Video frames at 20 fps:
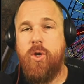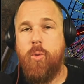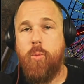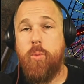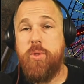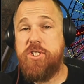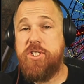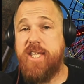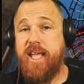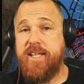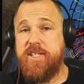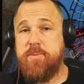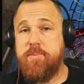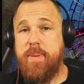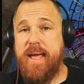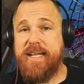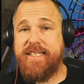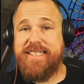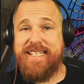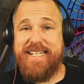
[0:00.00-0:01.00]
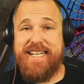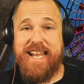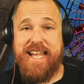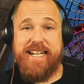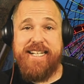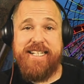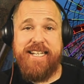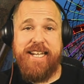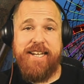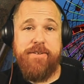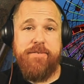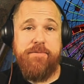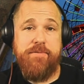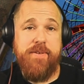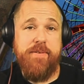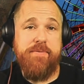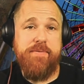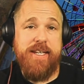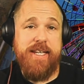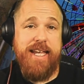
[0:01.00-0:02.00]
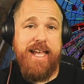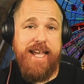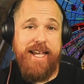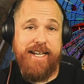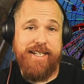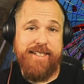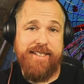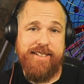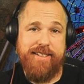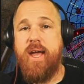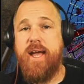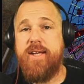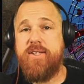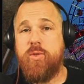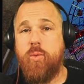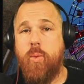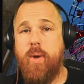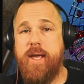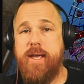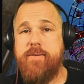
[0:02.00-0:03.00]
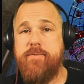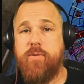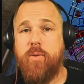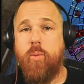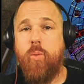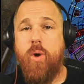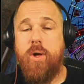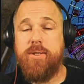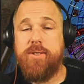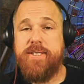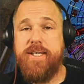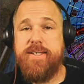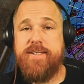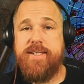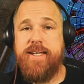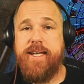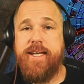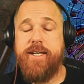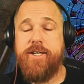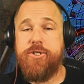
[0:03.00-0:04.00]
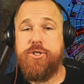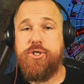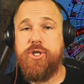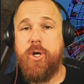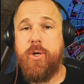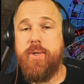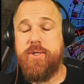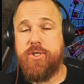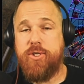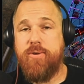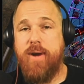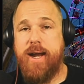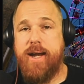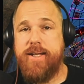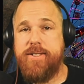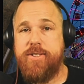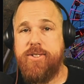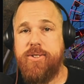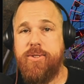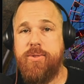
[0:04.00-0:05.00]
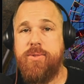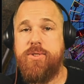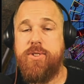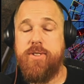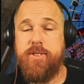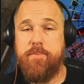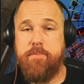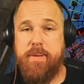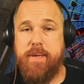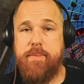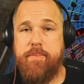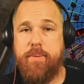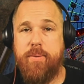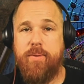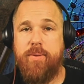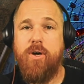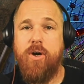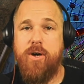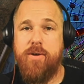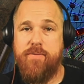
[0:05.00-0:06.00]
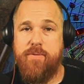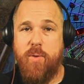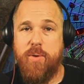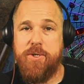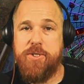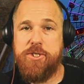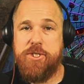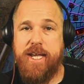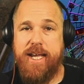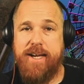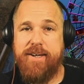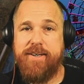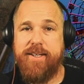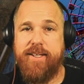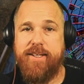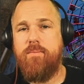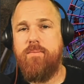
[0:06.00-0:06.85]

which dates back to 1958 as a way for Walt Disney to show his gratitude to the people of Orange County